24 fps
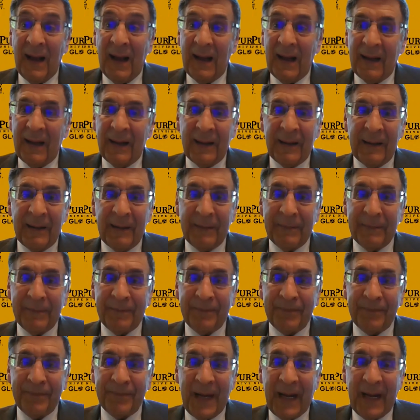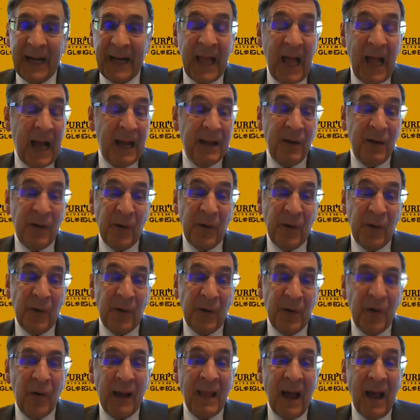I don't know.